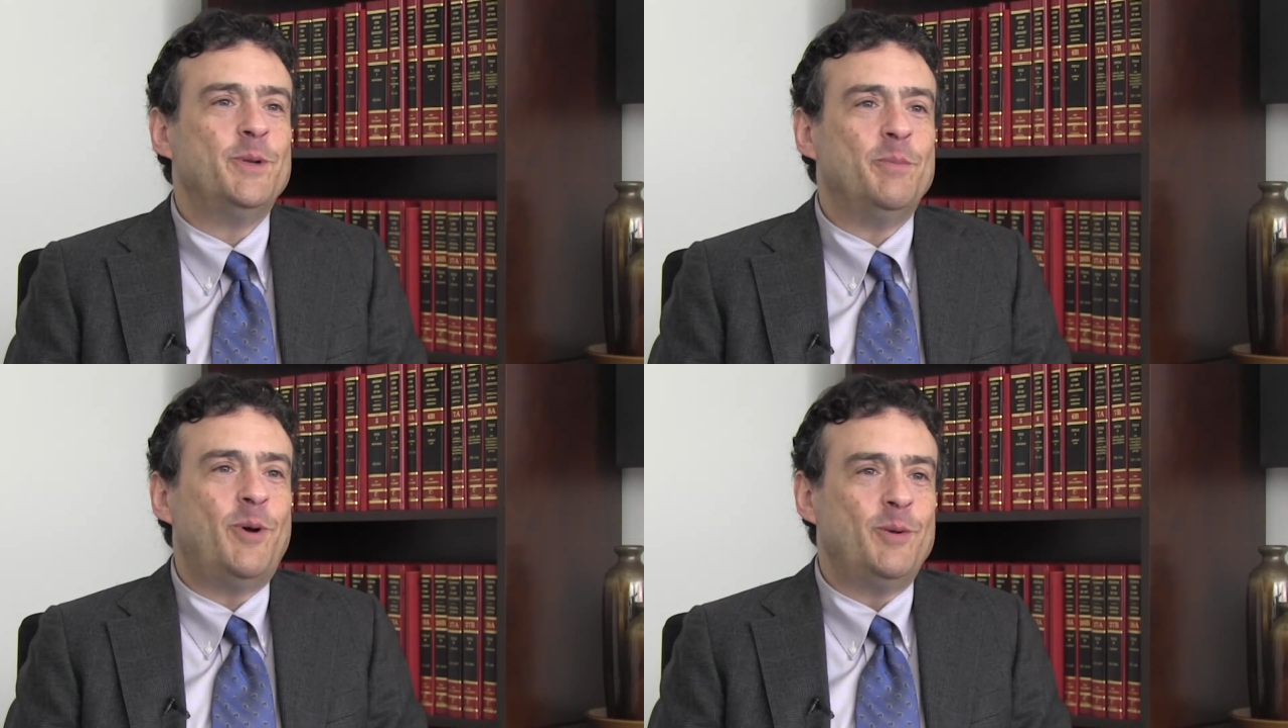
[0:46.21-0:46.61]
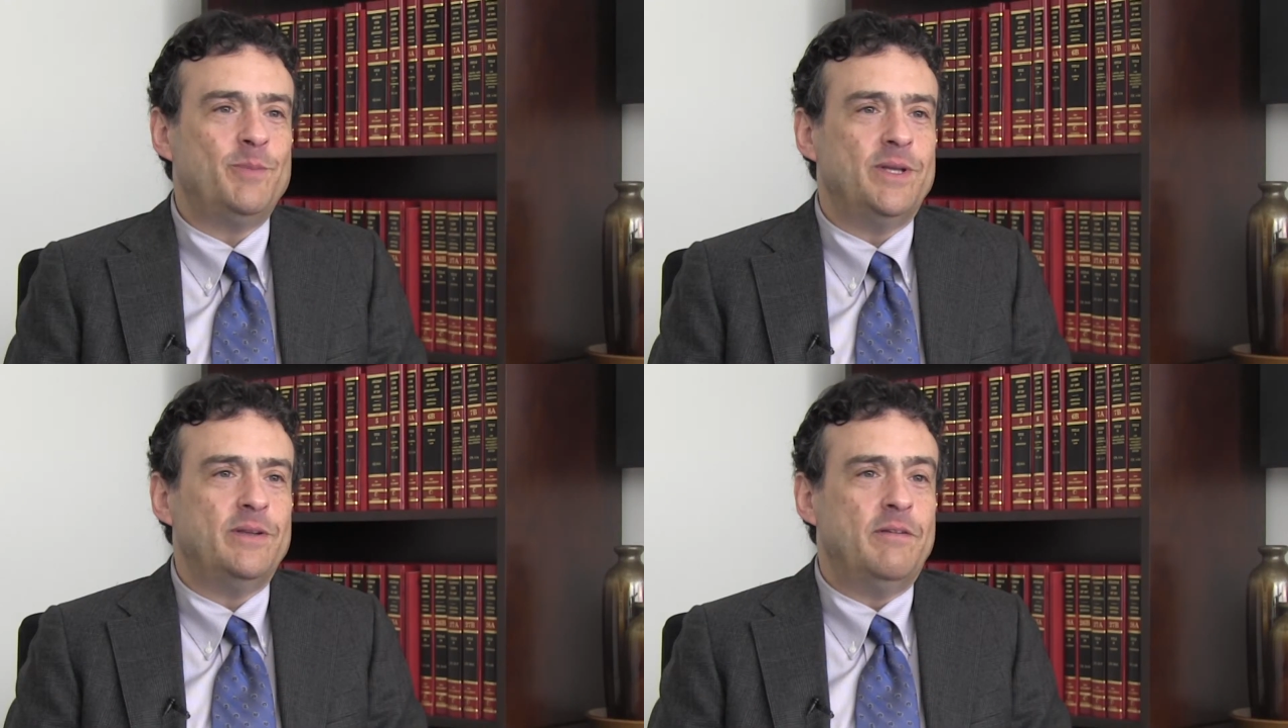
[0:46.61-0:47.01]
to
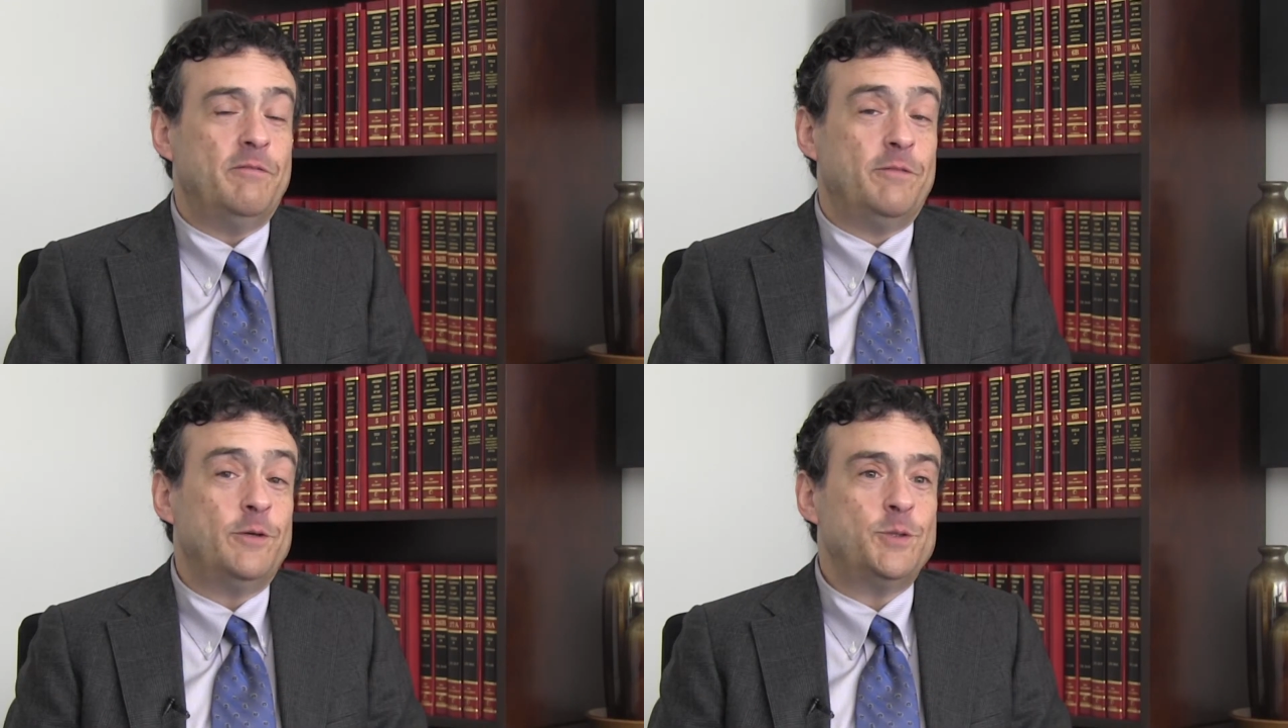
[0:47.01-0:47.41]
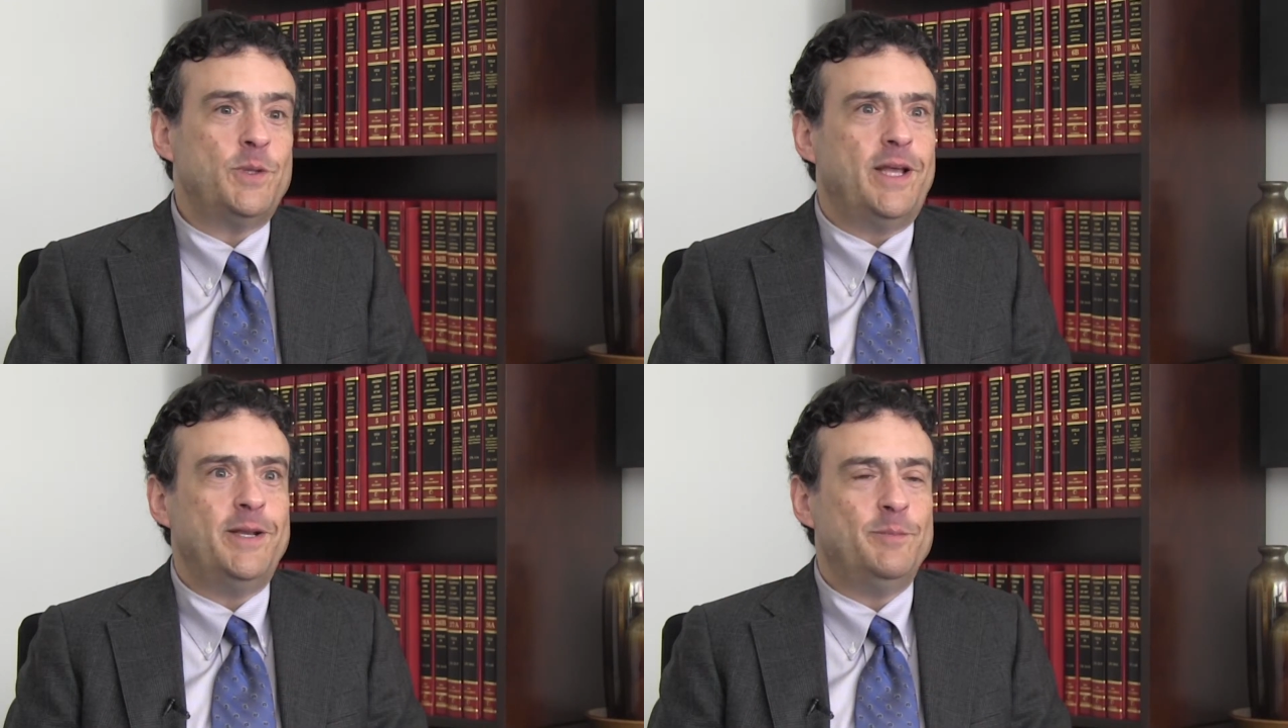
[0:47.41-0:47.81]
department
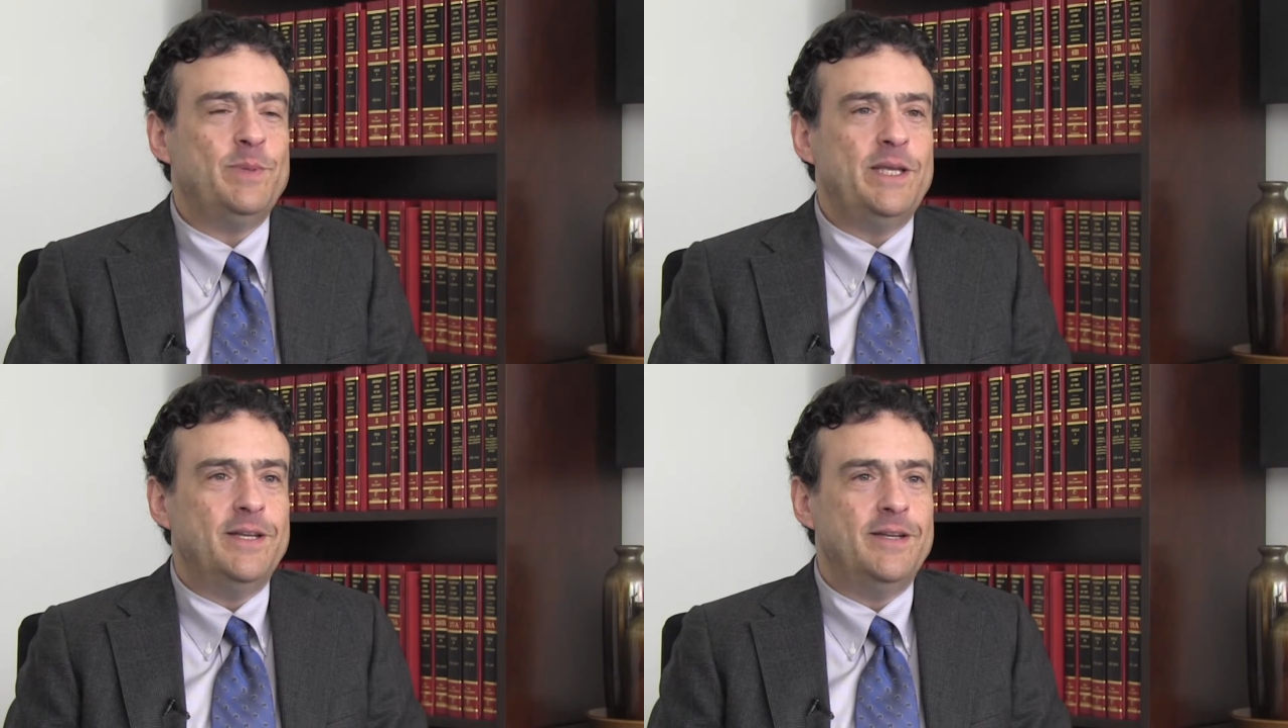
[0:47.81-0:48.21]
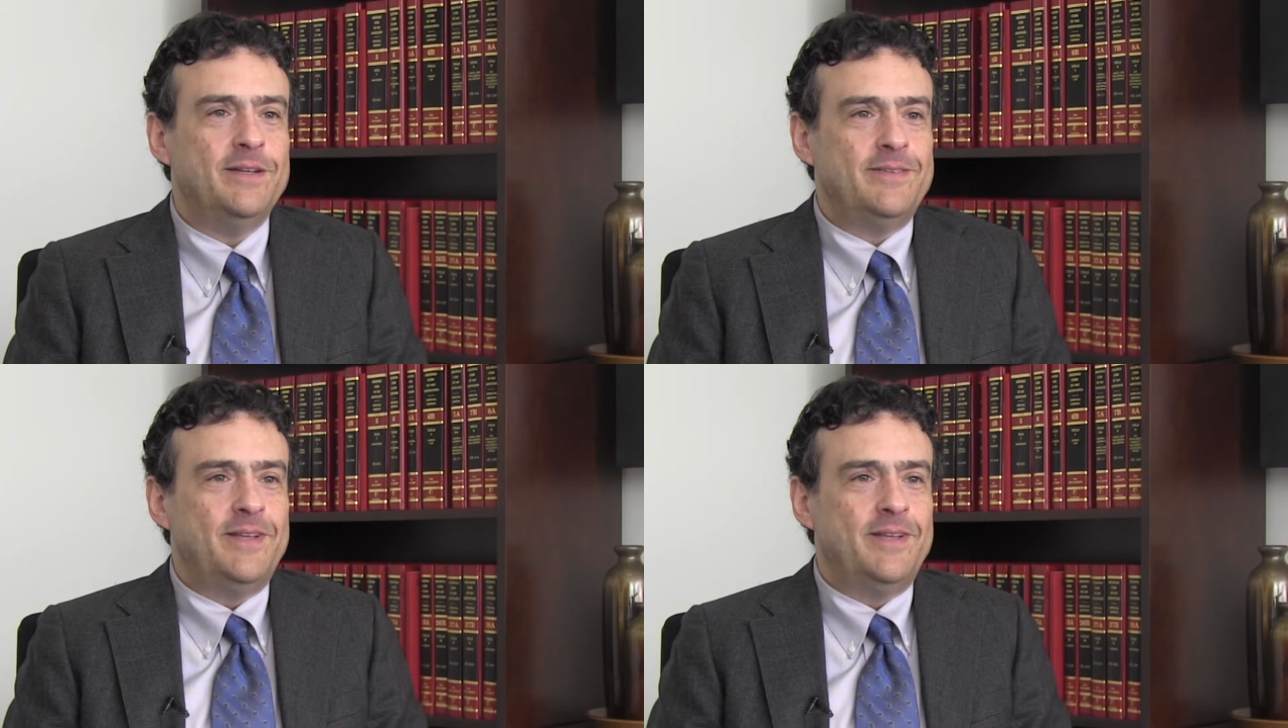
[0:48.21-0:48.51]
virtually unimpeded.